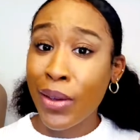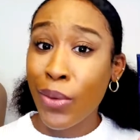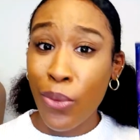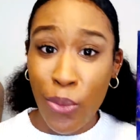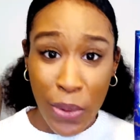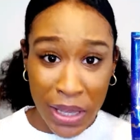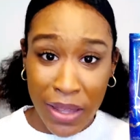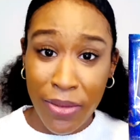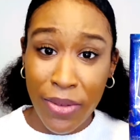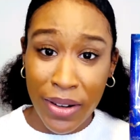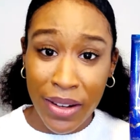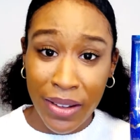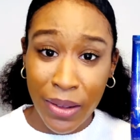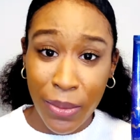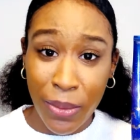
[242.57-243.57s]
Wicked
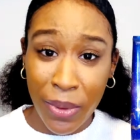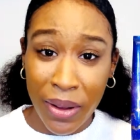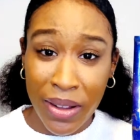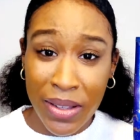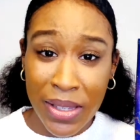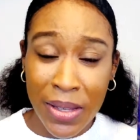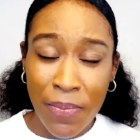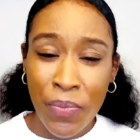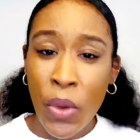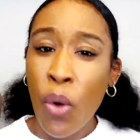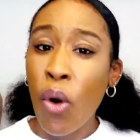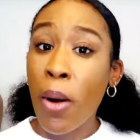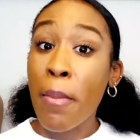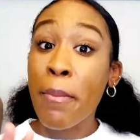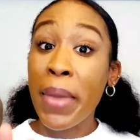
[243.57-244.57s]
Vanilla Woods.
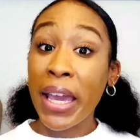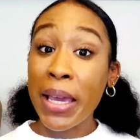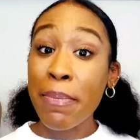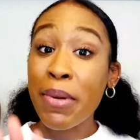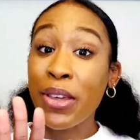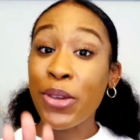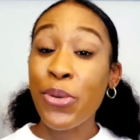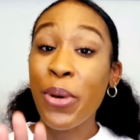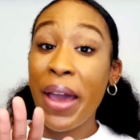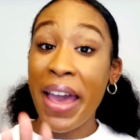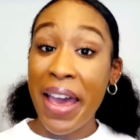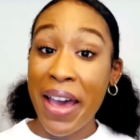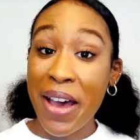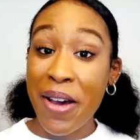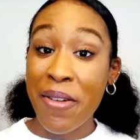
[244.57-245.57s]
Or maybe you
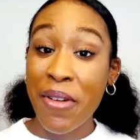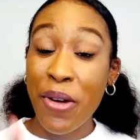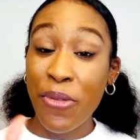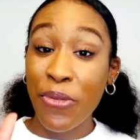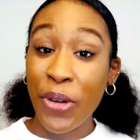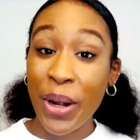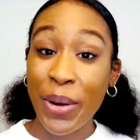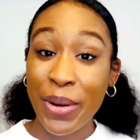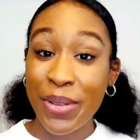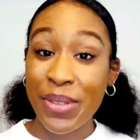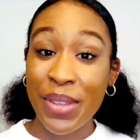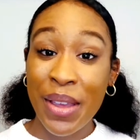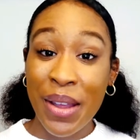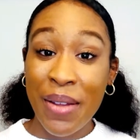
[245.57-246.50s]
have a fragrance